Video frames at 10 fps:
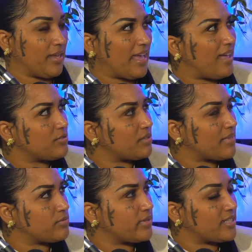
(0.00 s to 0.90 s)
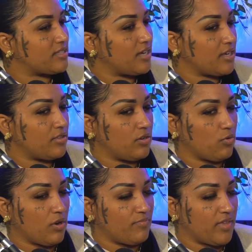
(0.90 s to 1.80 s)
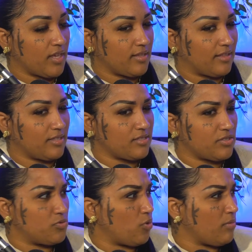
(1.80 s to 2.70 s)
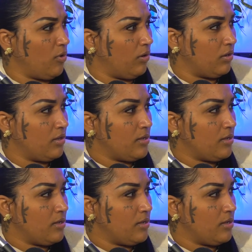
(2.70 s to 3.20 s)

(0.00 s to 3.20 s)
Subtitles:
But yeah, sometimes we get stuck in the norm thinking that this is normal.